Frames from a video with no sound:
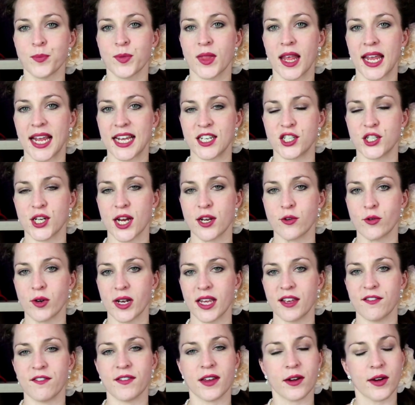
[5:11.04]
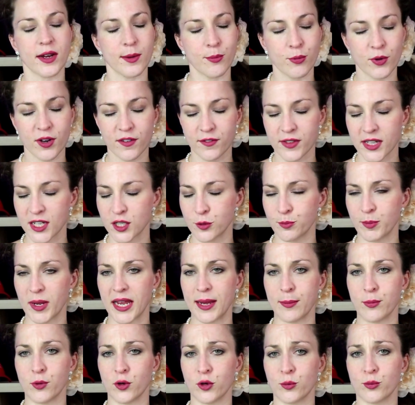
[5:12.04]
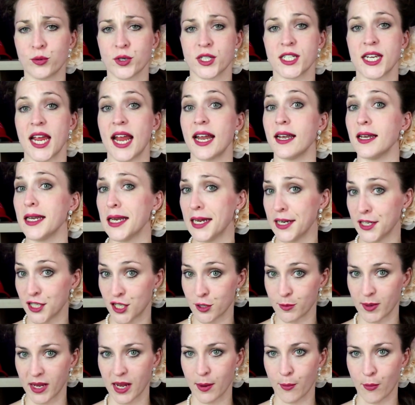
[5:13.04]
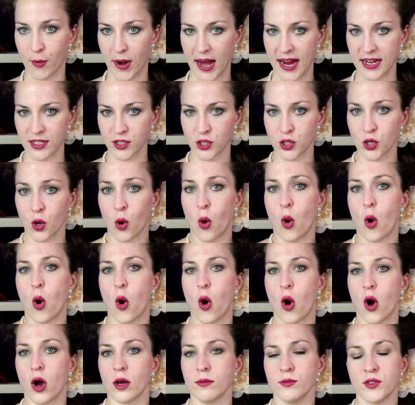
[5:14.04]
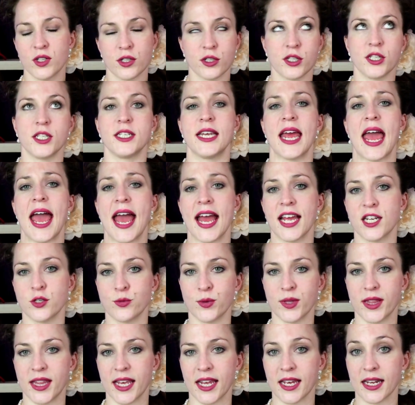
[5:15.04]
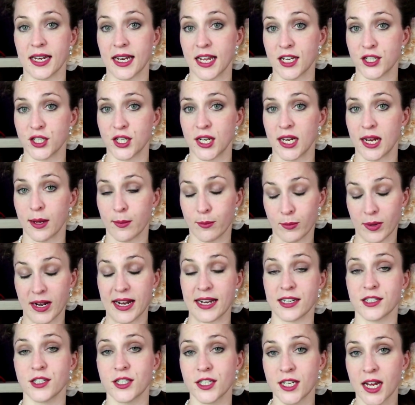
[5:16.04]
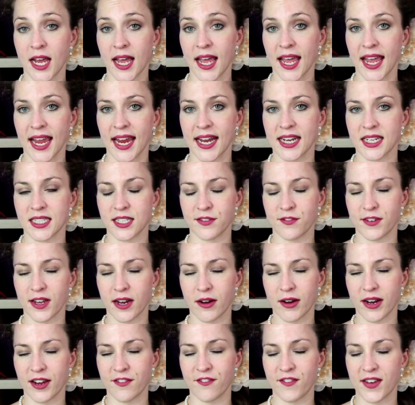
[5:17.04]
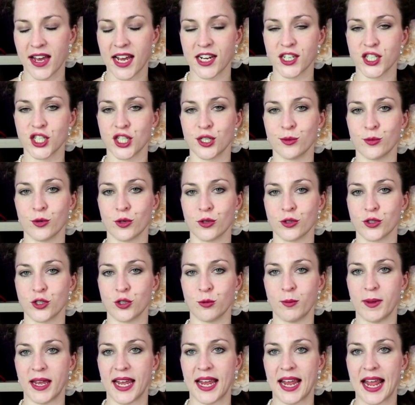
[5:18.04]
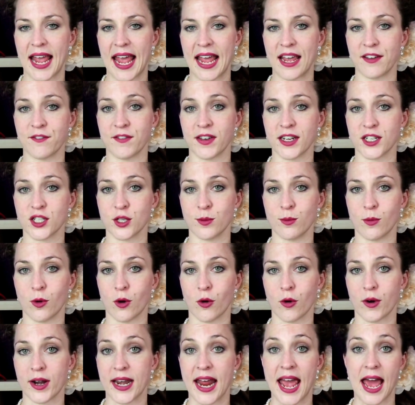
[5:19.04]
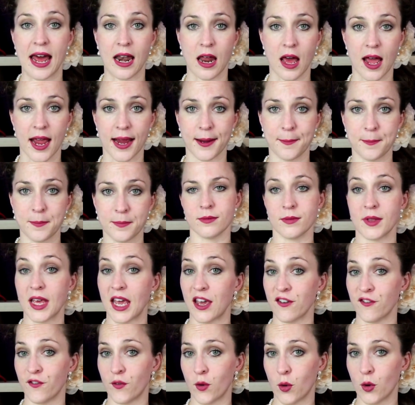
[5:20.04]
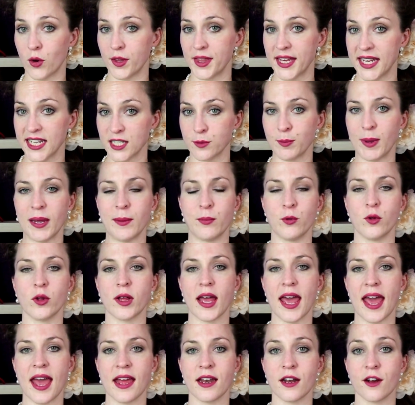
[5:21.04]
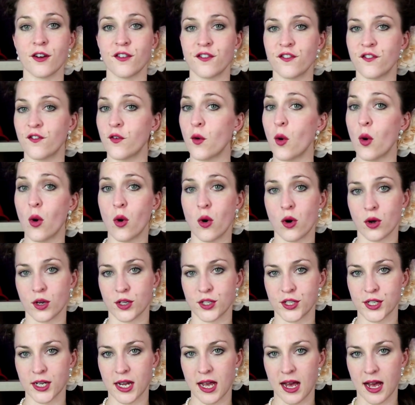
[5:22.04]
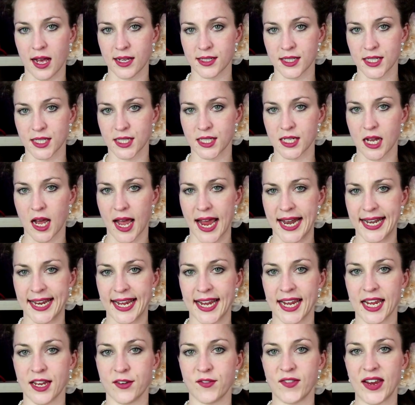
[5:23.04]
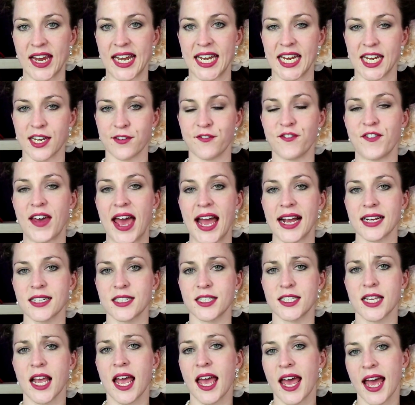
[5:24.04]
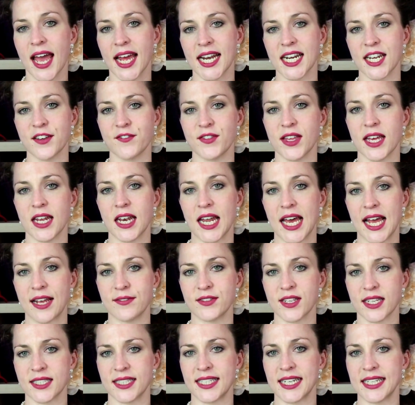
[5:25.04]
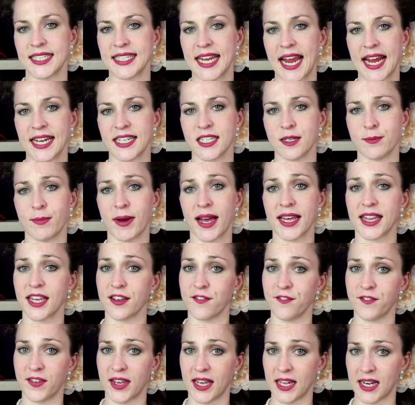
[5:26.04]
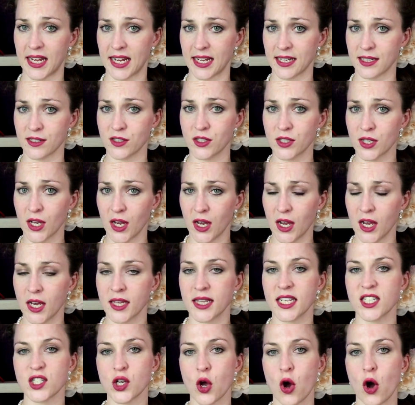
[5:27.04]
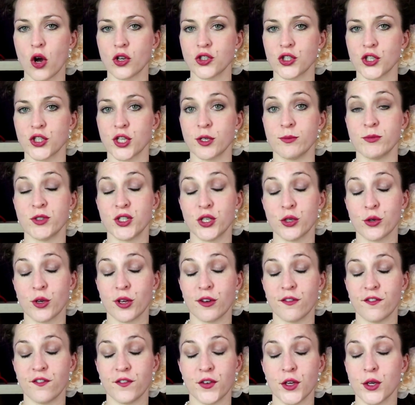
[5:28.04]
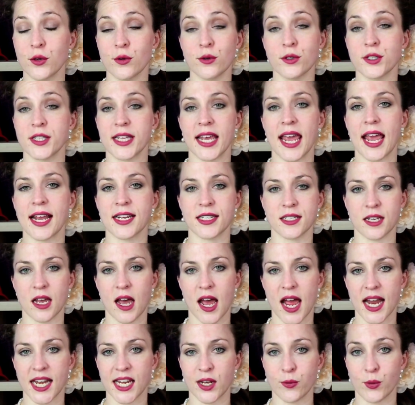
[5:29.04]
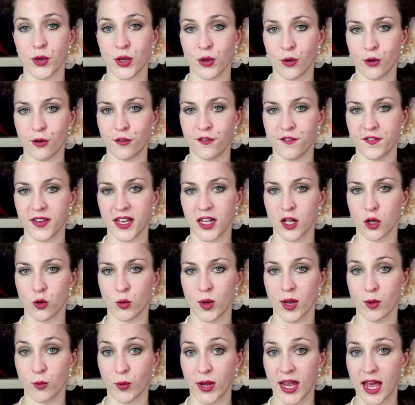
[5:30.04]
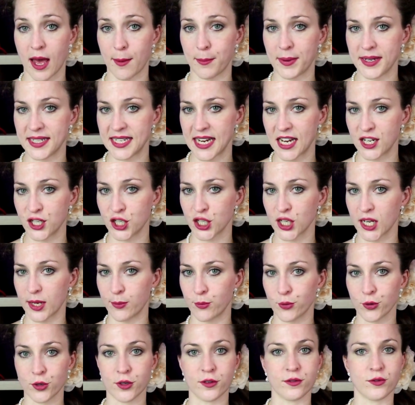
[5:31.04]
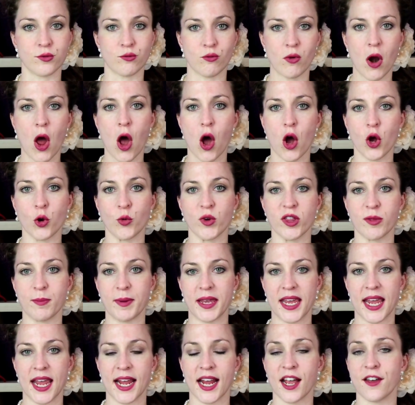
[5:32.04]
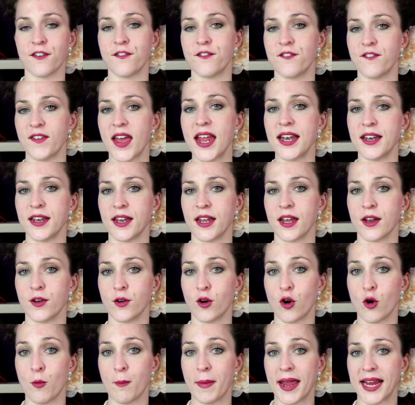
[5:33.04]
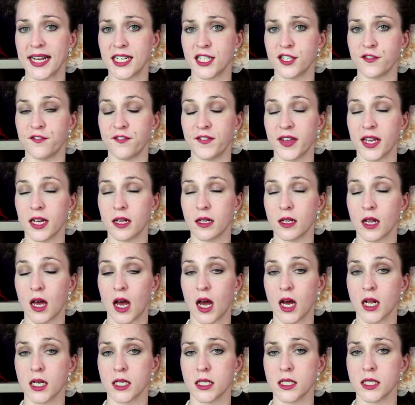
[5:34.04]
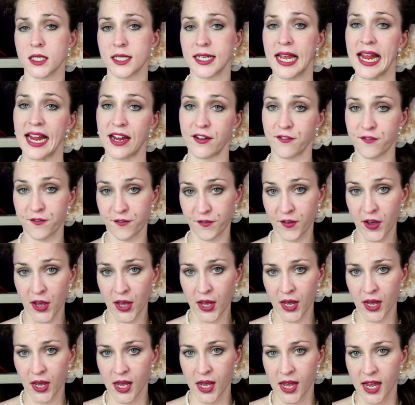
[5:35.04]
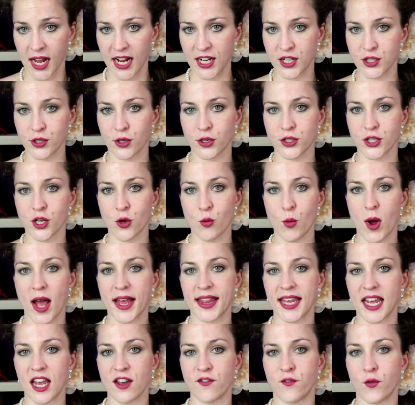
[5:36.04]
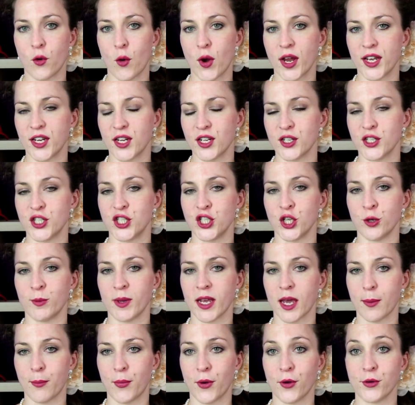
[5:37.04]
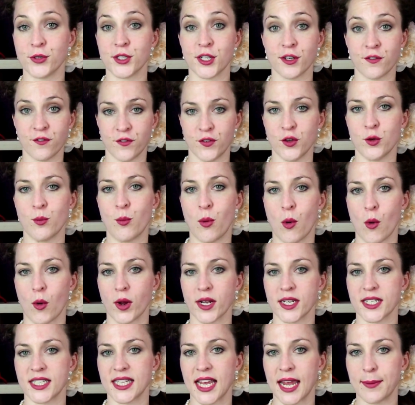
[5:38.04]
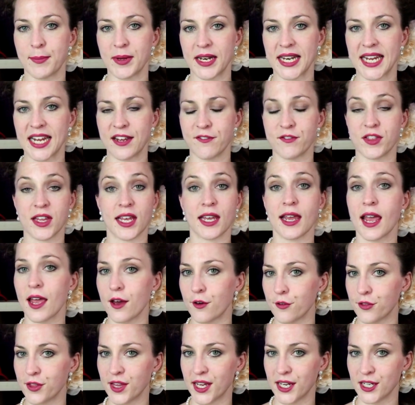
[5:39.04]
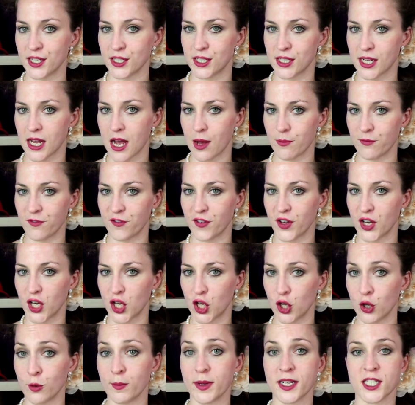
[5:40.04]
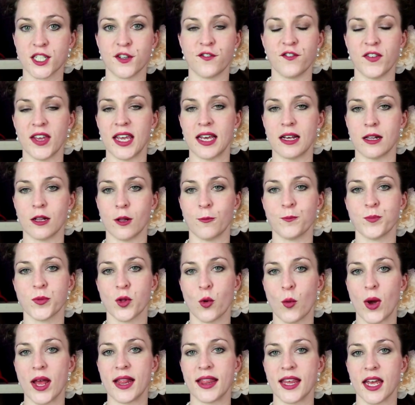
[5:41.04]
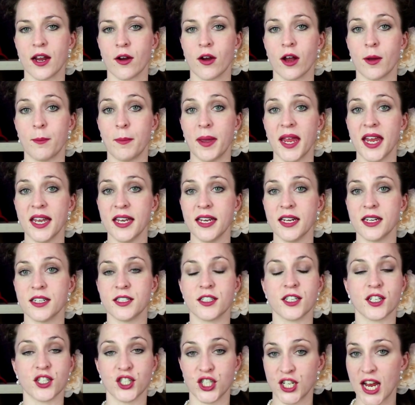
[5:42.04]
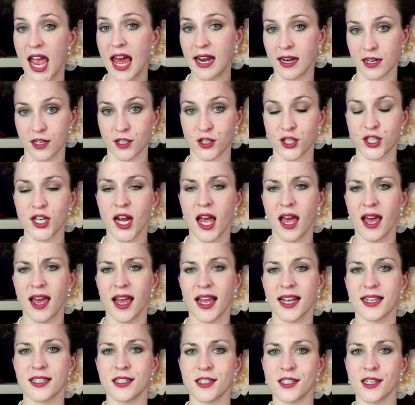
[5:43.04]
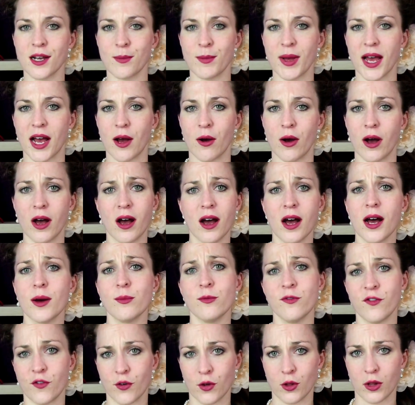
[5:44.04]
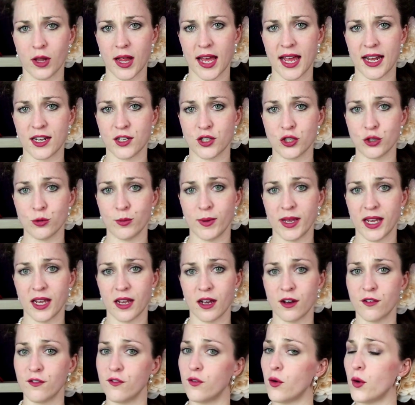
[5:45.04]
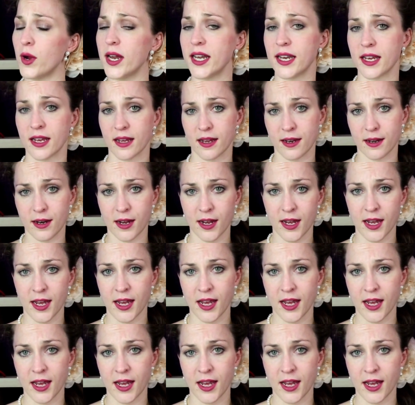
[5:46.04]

They are generally very privileged people pretending to be oppressed or to stand with the allegedly oppressed. It is very fashionable to be a victim or an ally. Therefore, these people can afford to cast aside inconvenient facts and live their lives as dictated by their feelings. This causes them to confuse the anxiety we all feel when we are potentially proved wrong with being offended or made to feel unsafe. It's also why they avoid consuming opposing viewpoints. They believe the healthy discomfort humans feel when their opinions are challenged is somehow harmful and to be avoided.